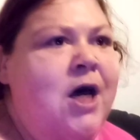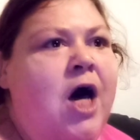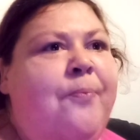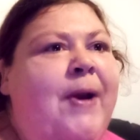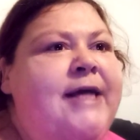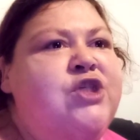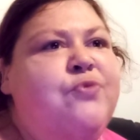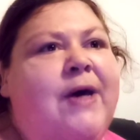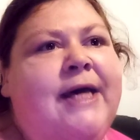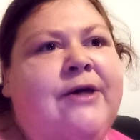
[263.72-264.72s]
A place
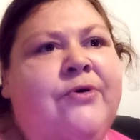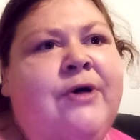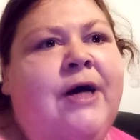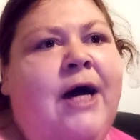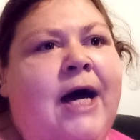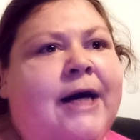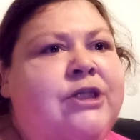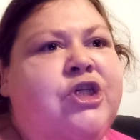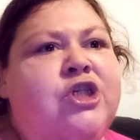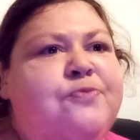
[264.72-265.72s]
where you
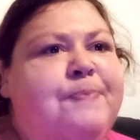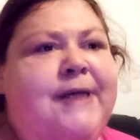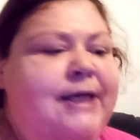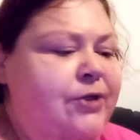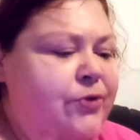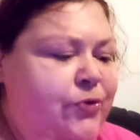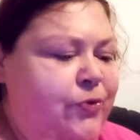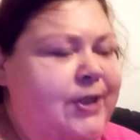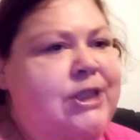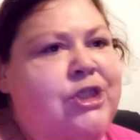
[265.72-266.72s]
can just be
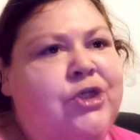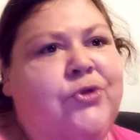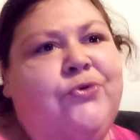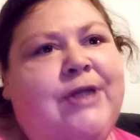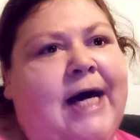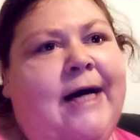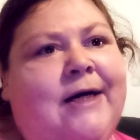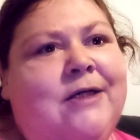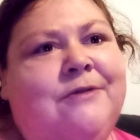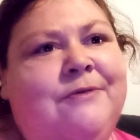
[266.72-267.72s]
you, it's you
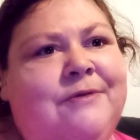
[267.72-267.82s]
now.